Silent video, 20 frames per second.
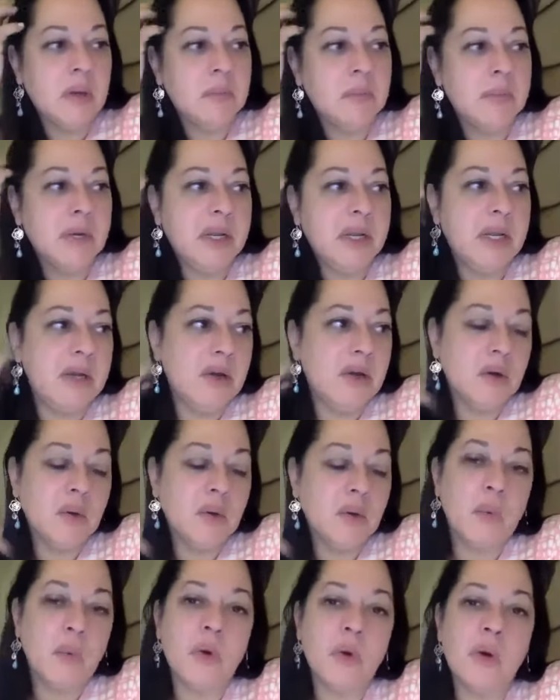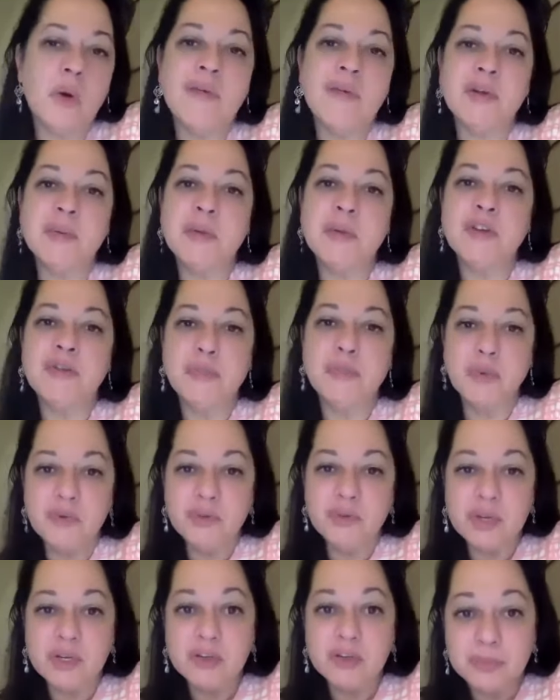But here we're having much more
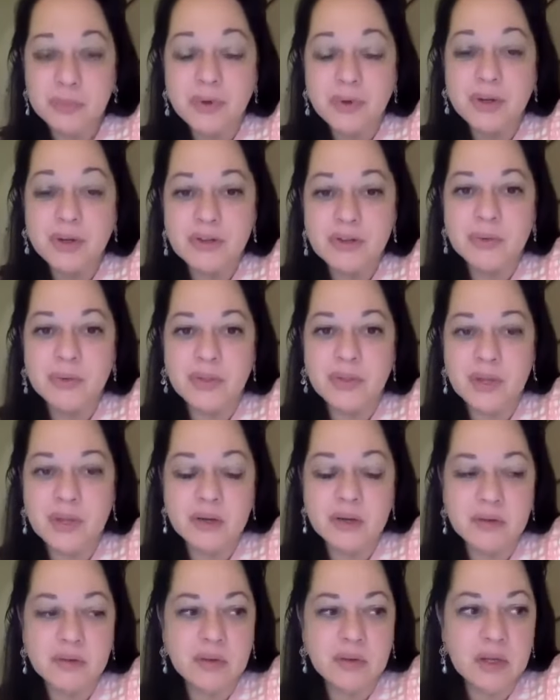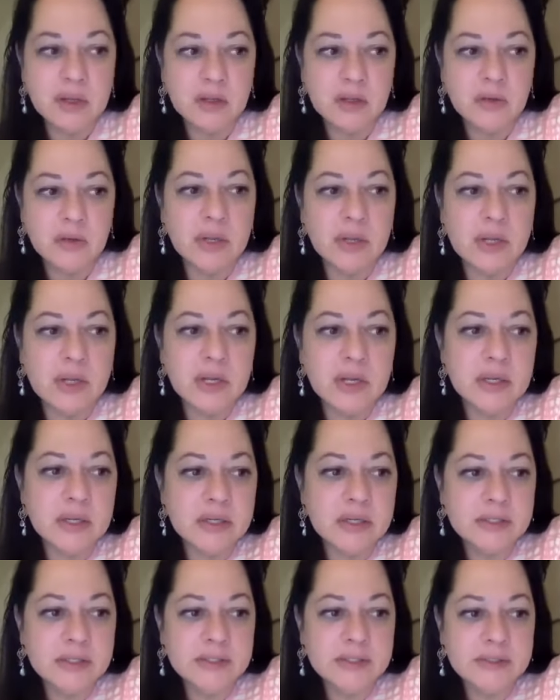of an experience with it. It's like learning
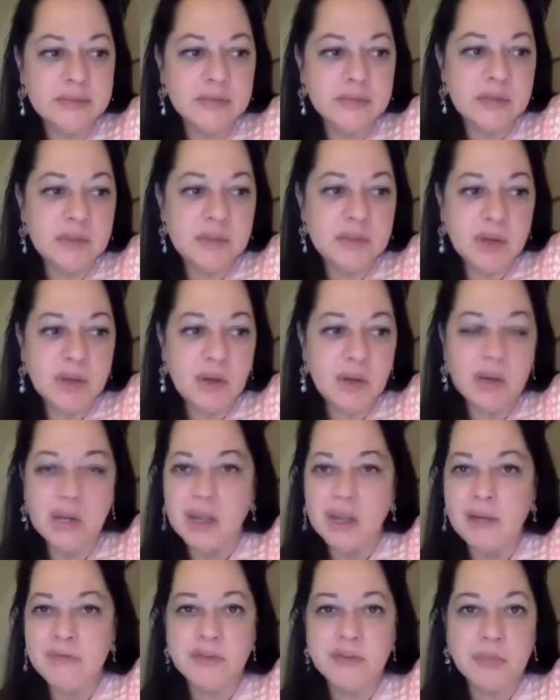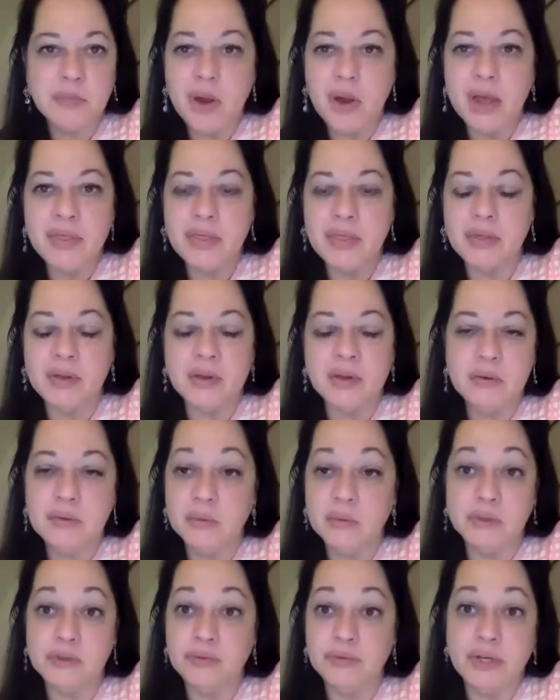something called Love's Breath that
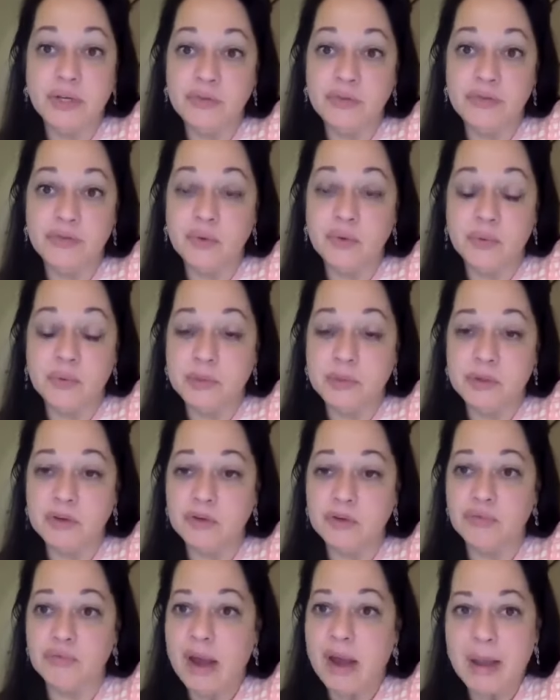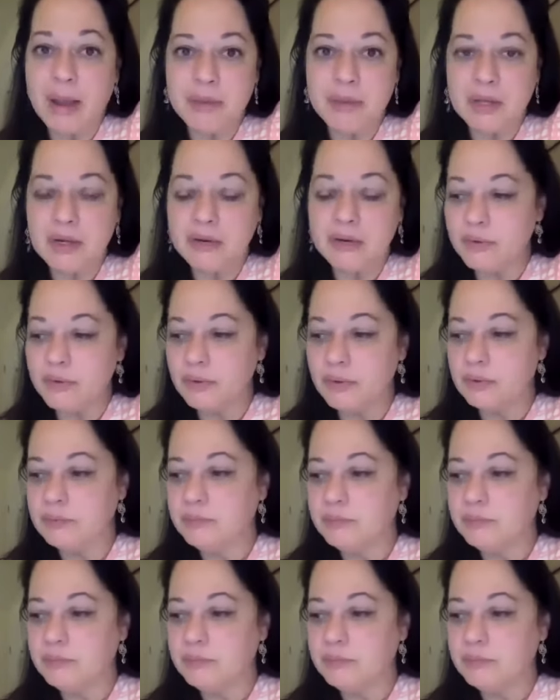will transform the crap out of me.